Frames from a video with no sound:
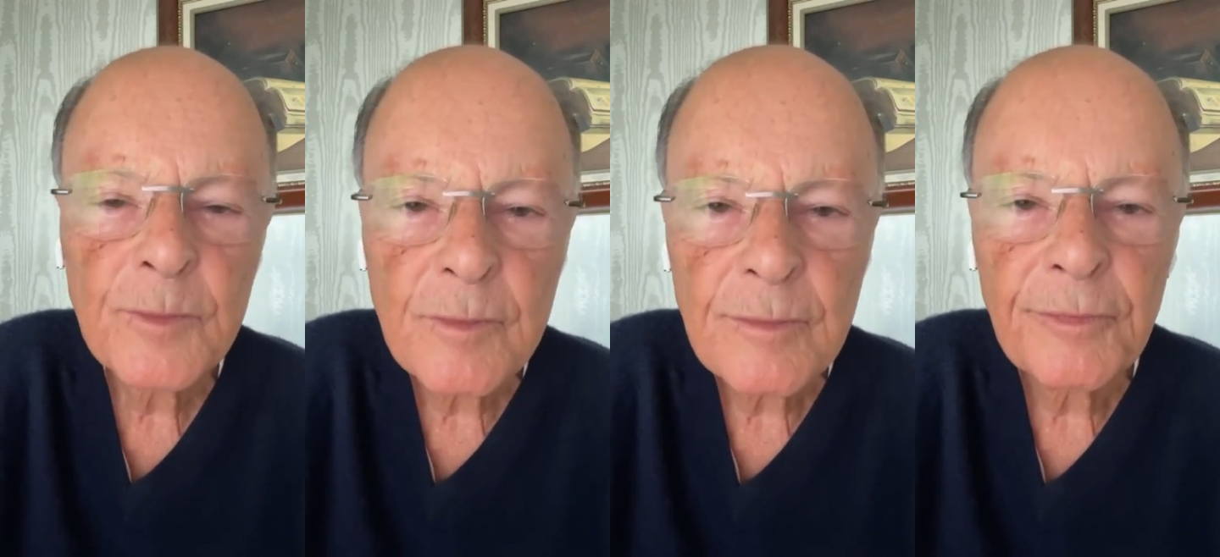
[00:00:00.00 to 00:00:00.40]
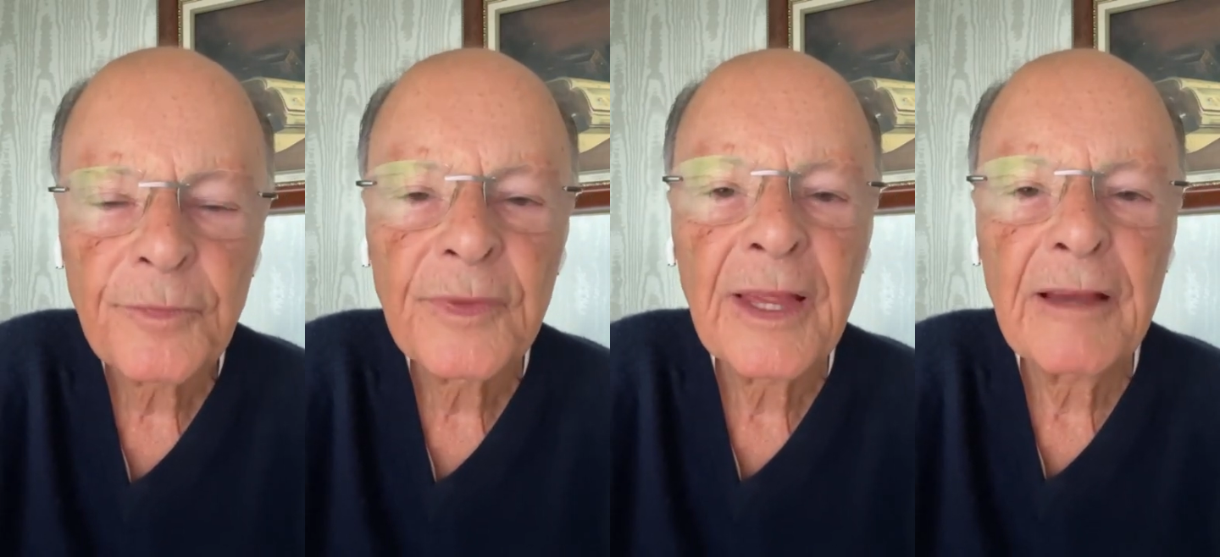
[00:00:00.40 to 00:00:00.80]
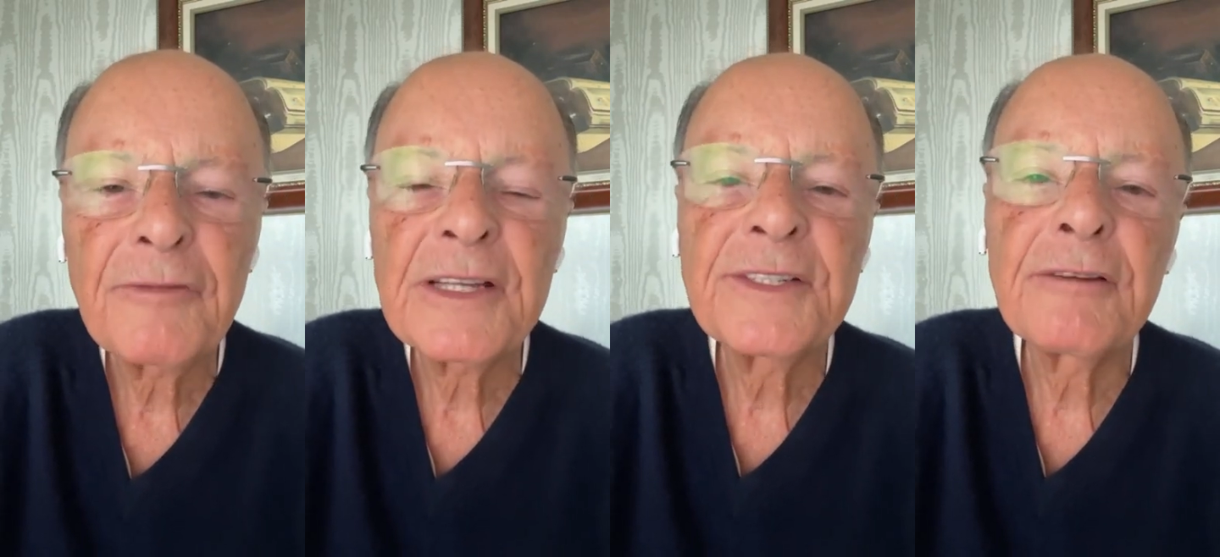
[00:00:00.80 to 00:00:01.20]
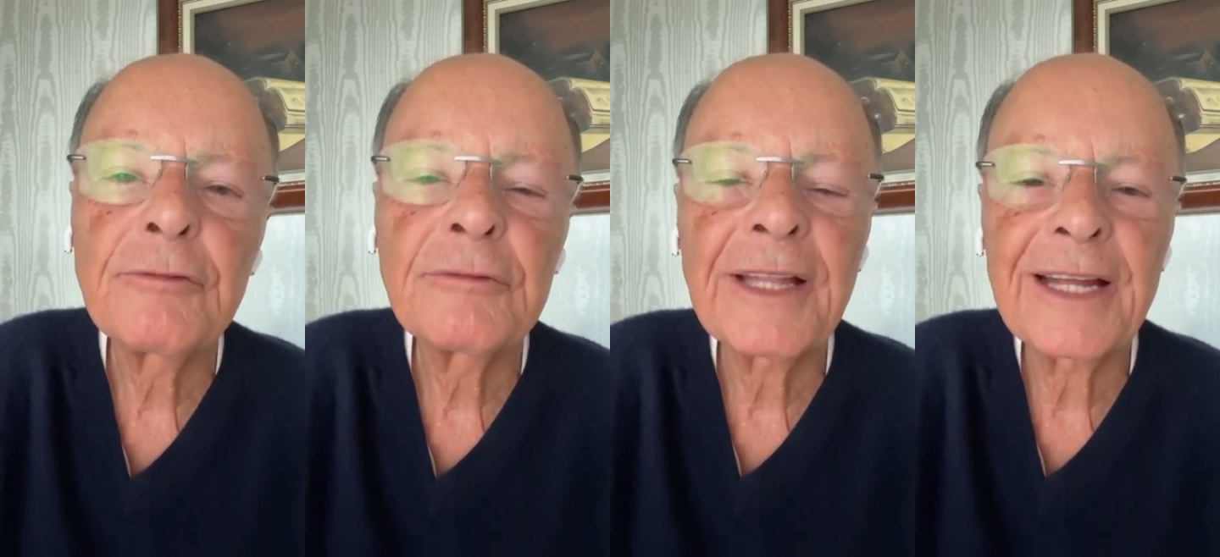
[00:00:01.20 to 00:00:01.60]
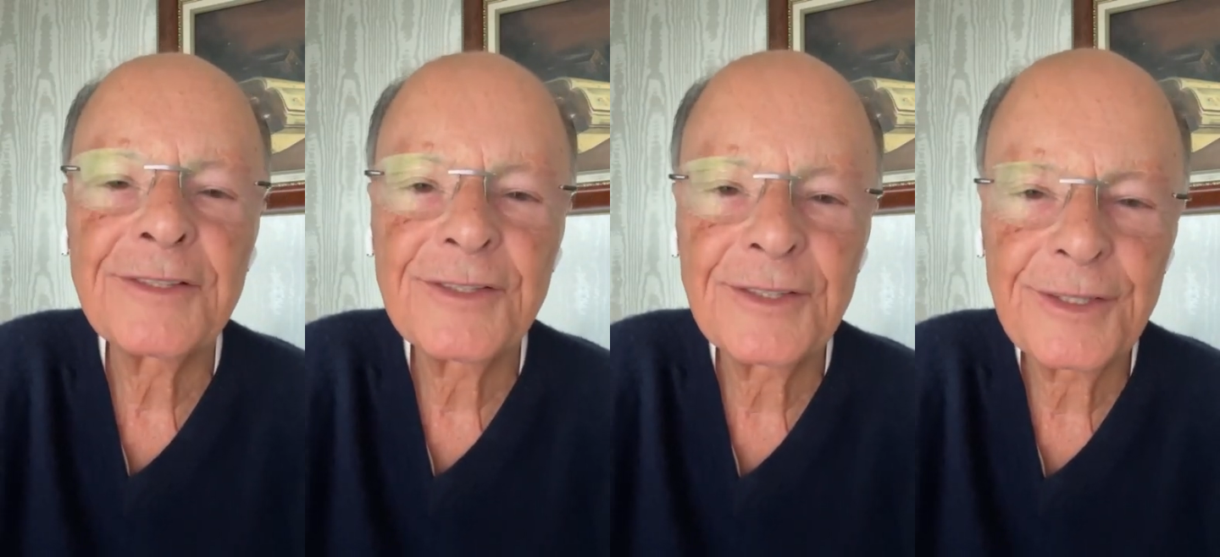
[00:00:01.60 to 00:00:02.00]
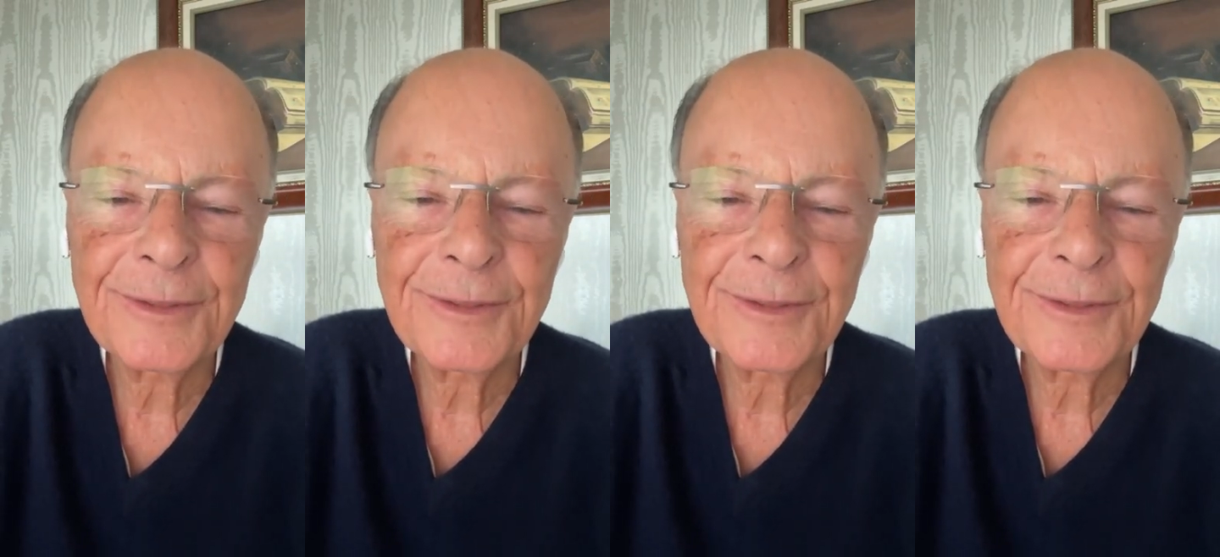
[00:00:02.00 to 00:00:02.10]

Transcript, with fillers: is to do the will of God.